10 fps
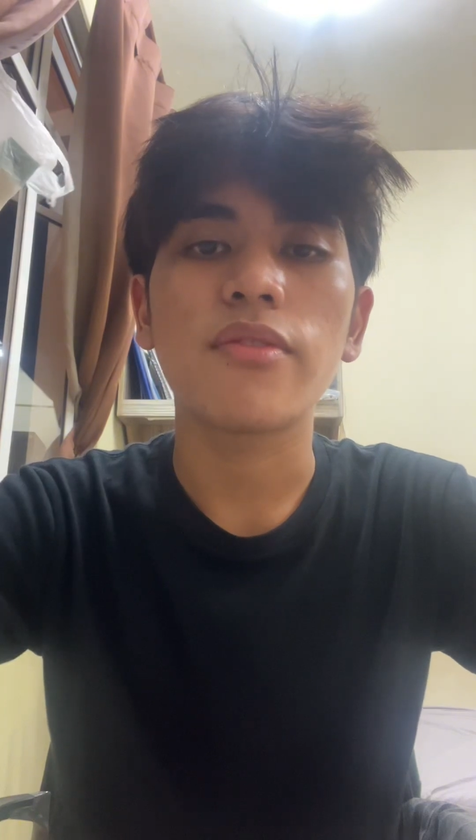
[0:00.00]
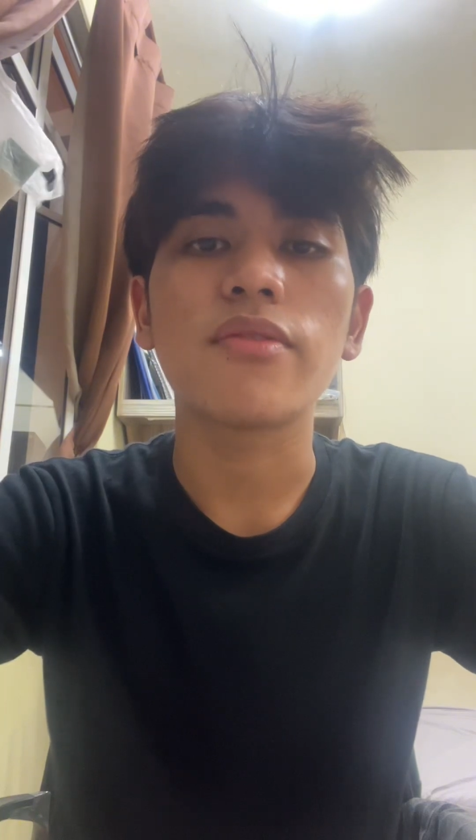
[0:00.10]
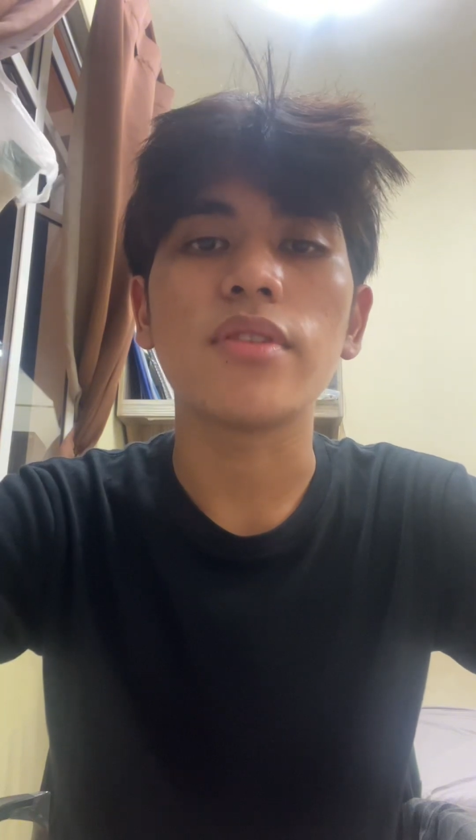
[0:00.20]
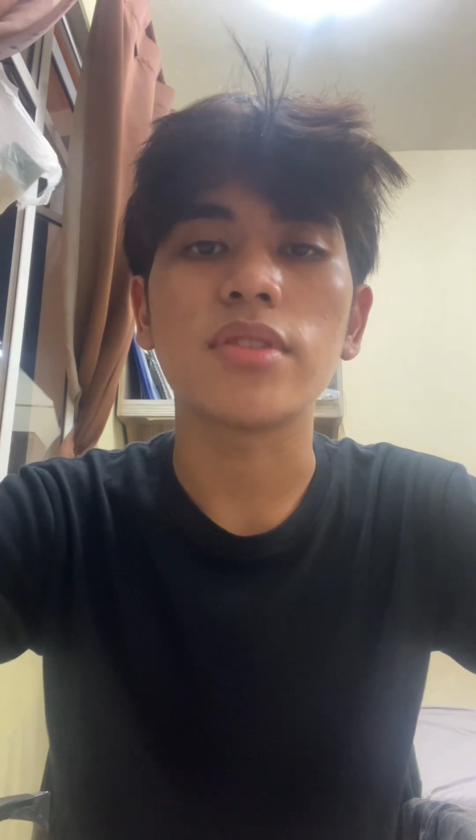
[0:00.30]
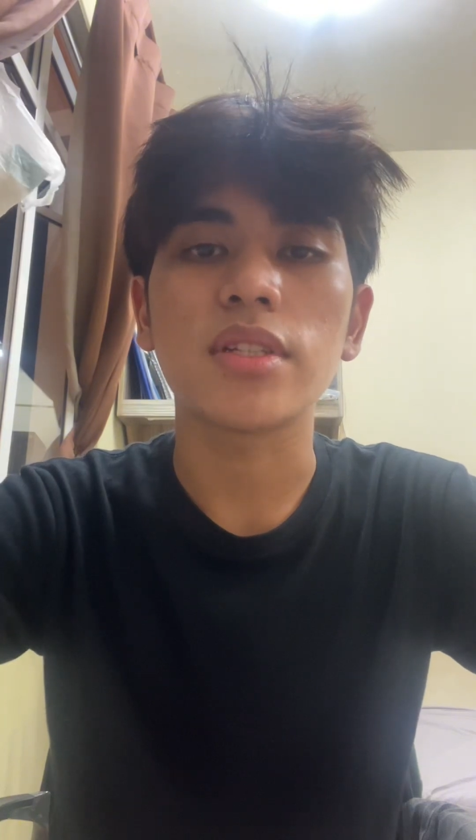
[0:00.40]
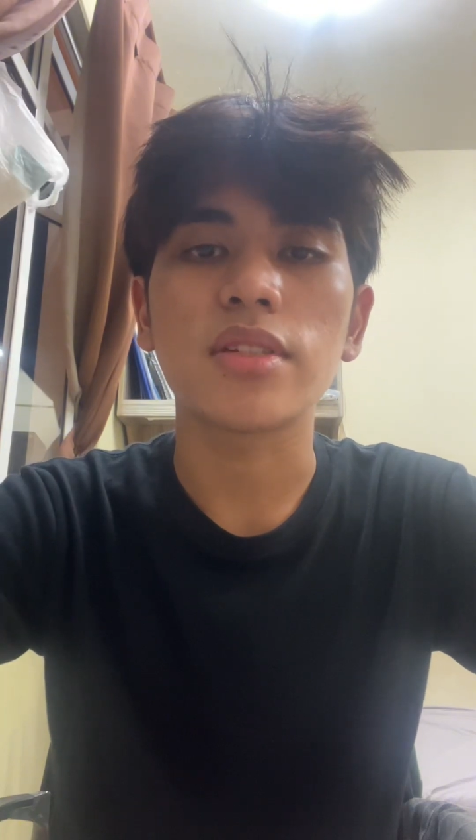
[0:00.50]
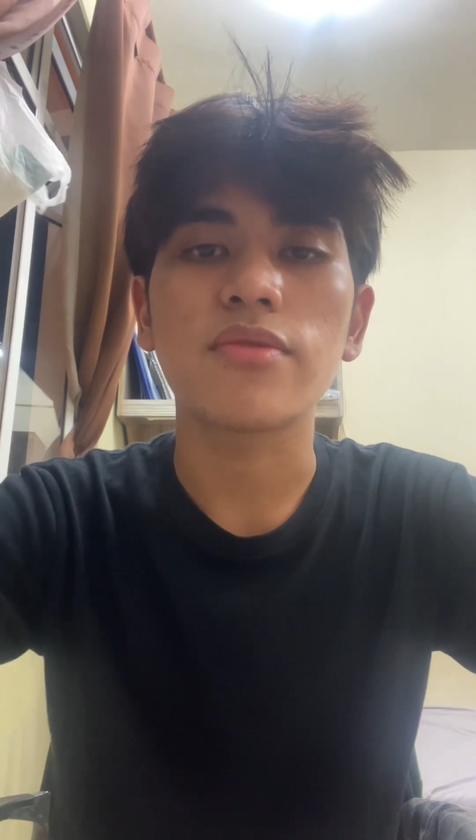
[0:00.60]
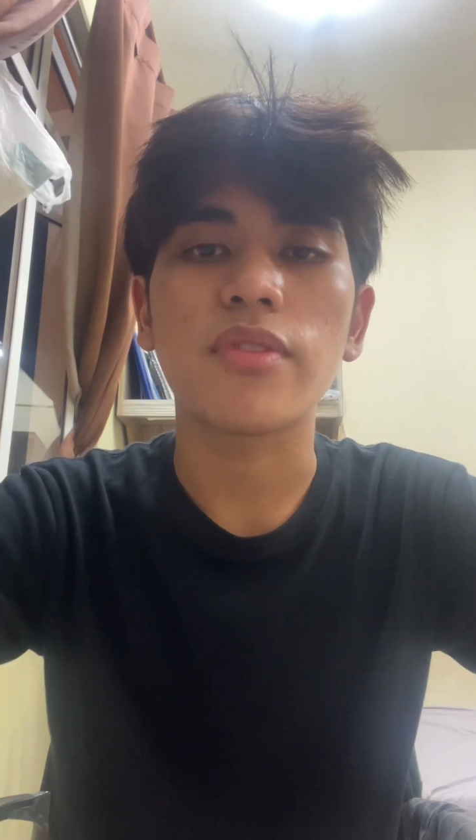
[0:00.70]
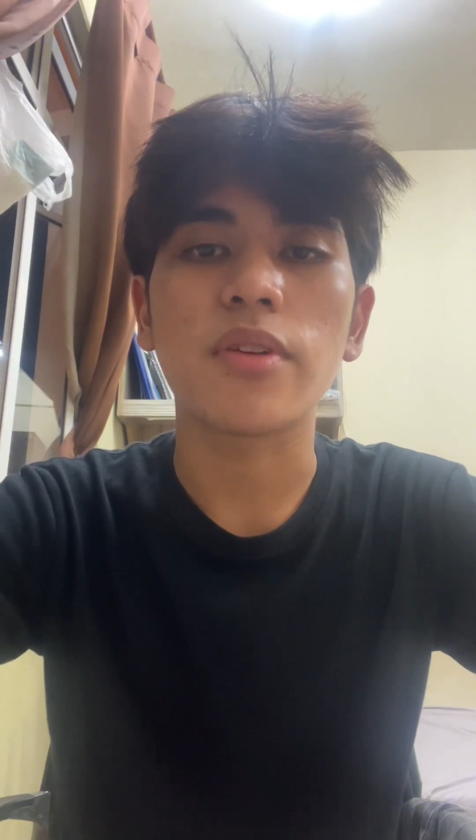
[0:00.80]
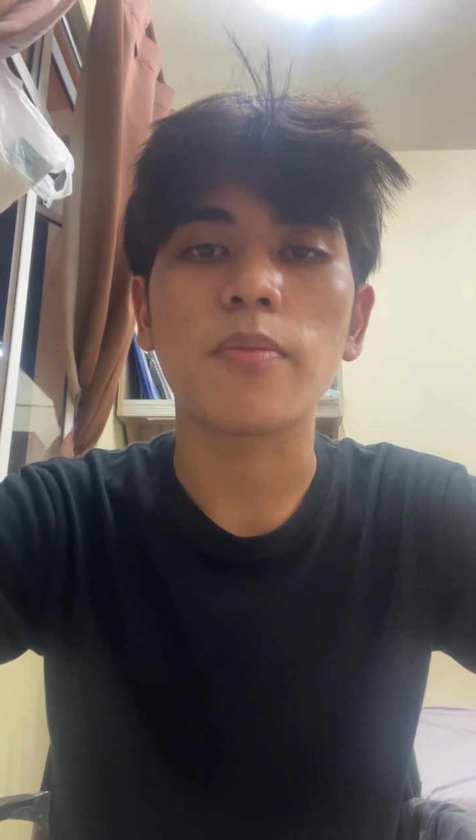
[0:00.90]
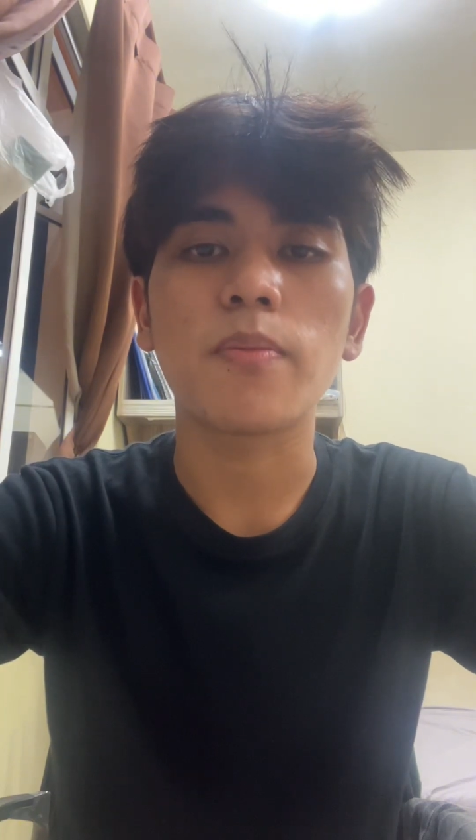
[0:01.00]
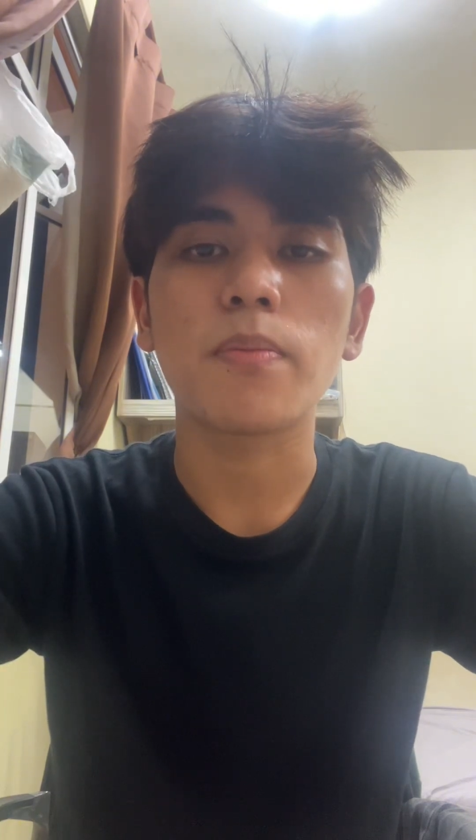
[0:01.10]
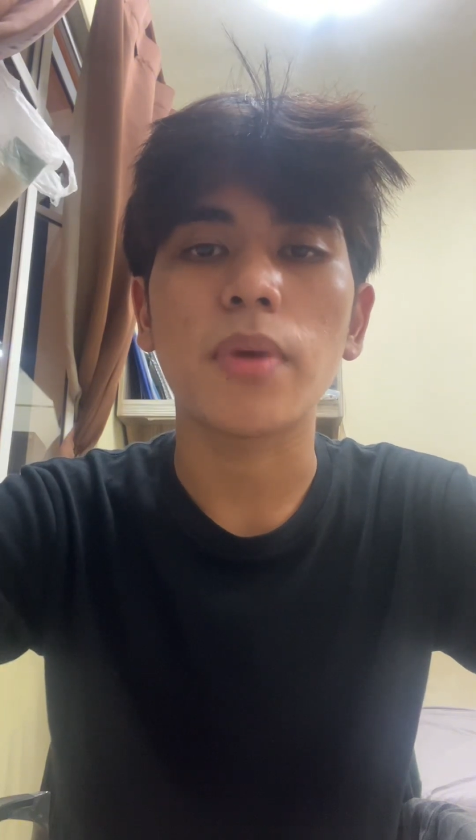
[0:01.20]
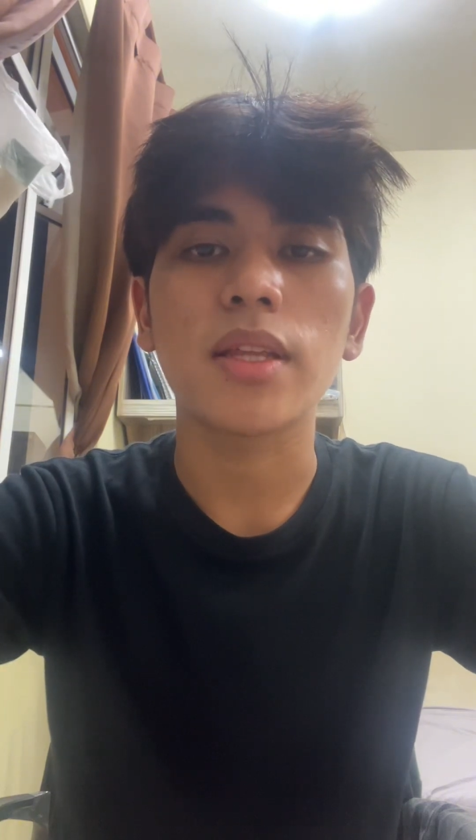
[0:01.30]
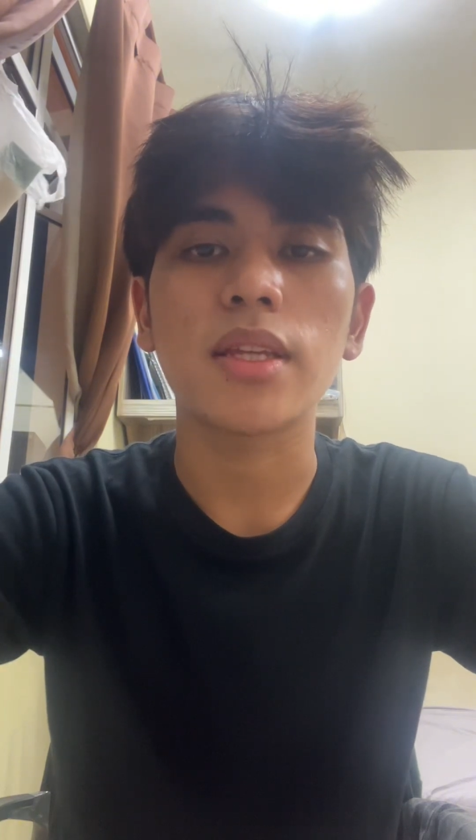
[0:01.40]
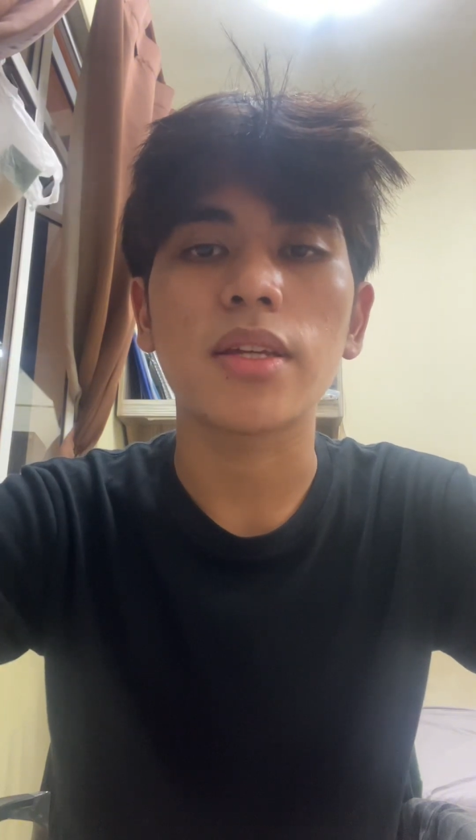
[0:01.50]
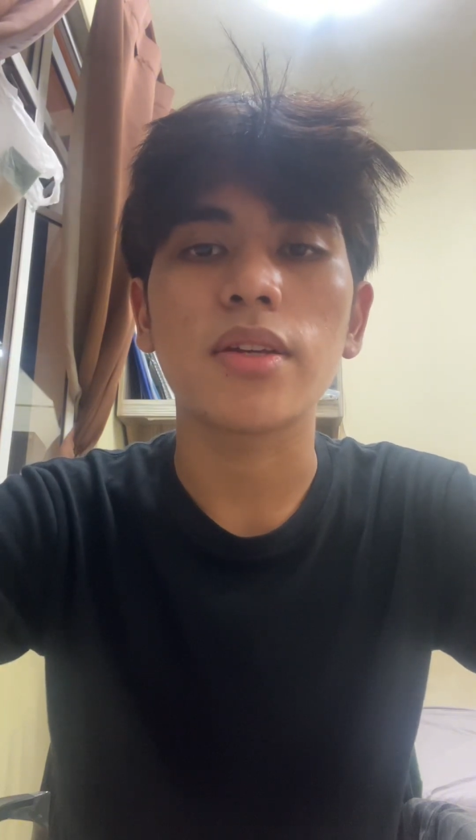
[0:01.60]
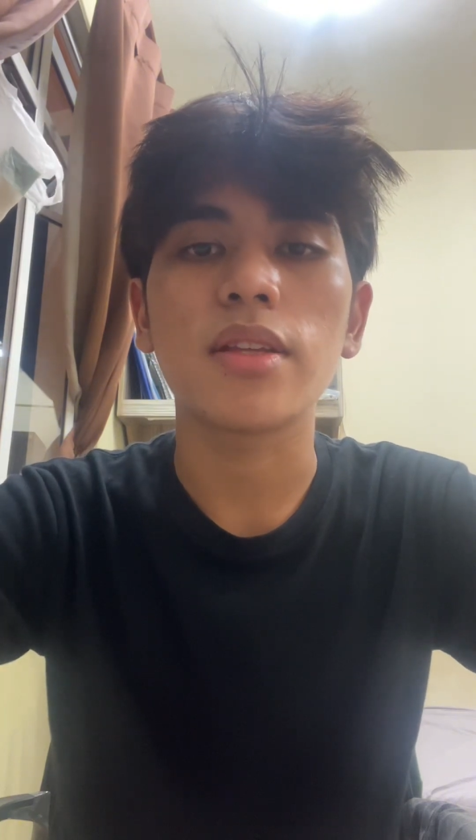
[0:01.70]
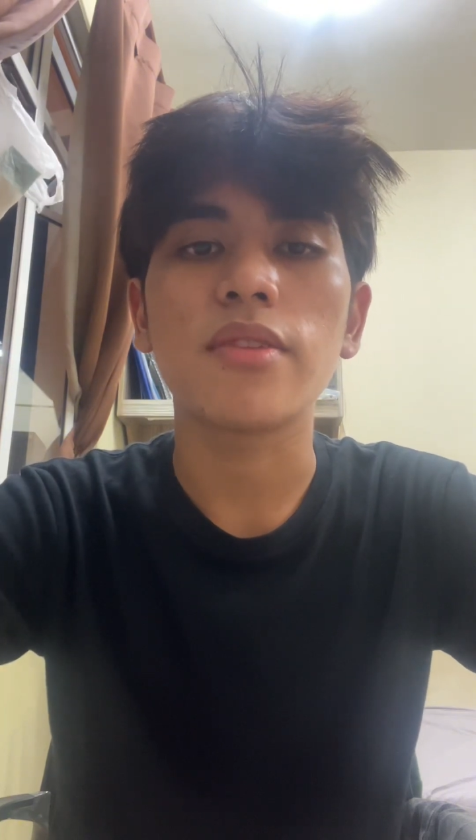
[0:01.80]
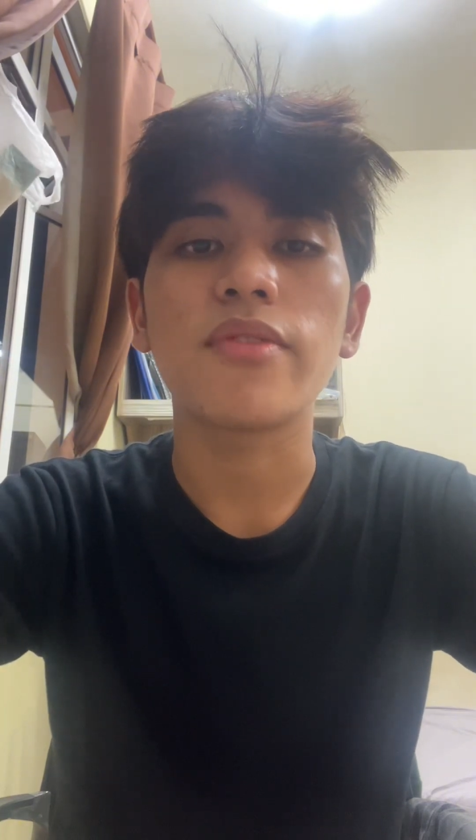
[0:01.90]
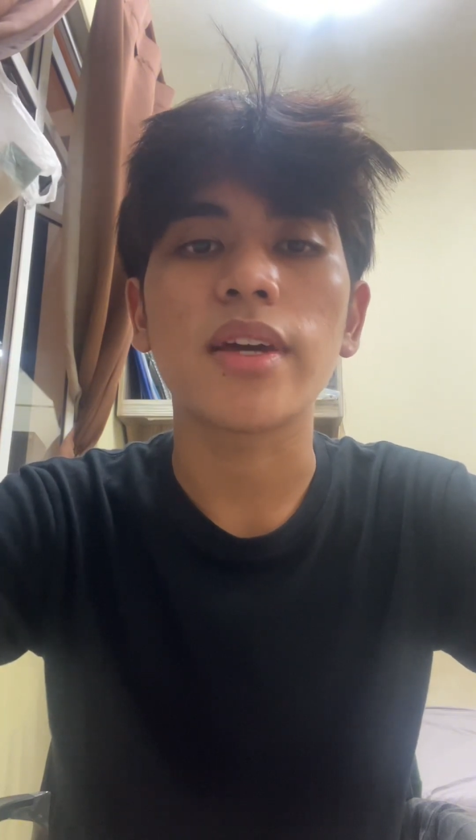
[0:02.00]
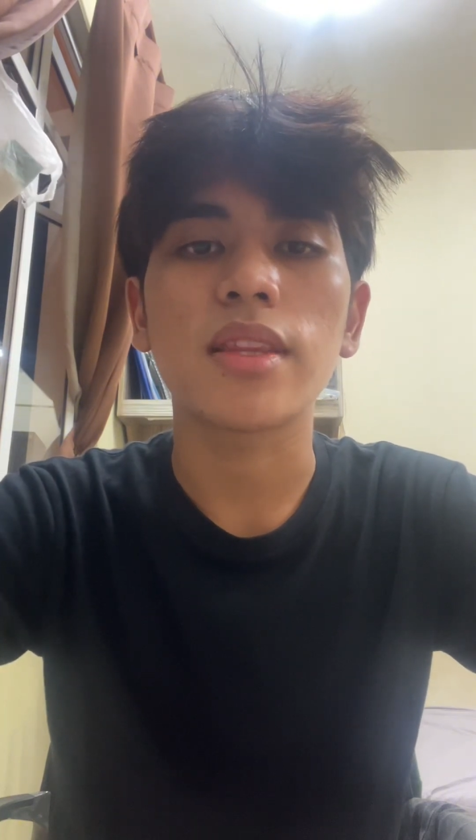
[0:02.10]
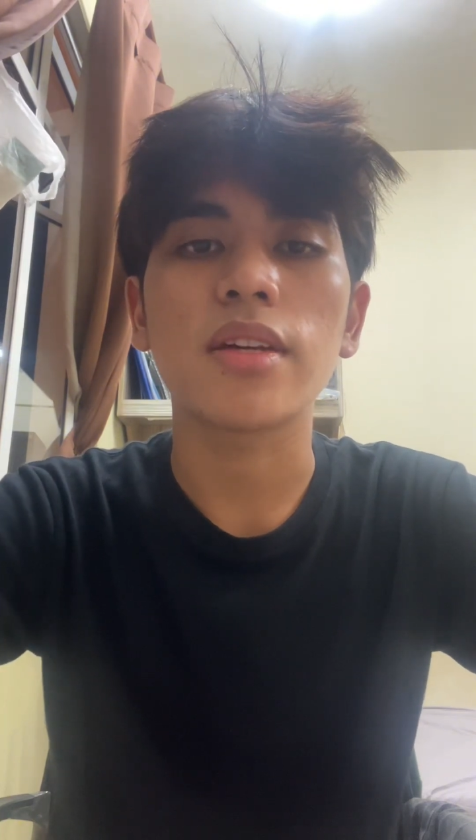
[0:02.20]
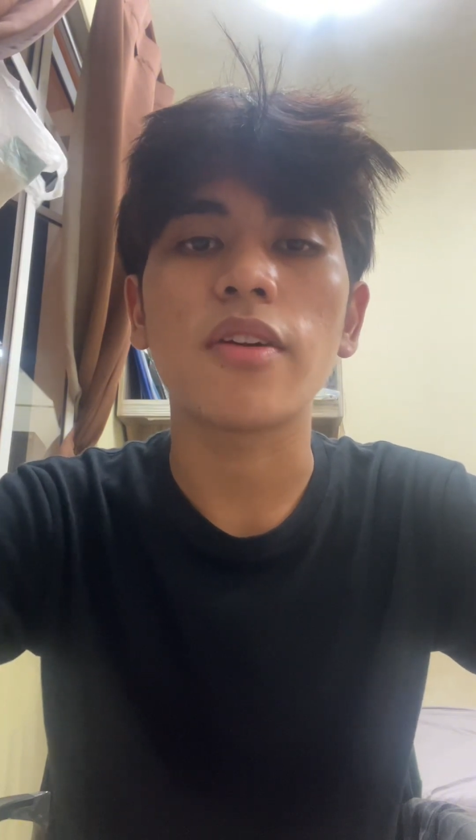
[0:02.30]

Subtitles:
uses for a particular factor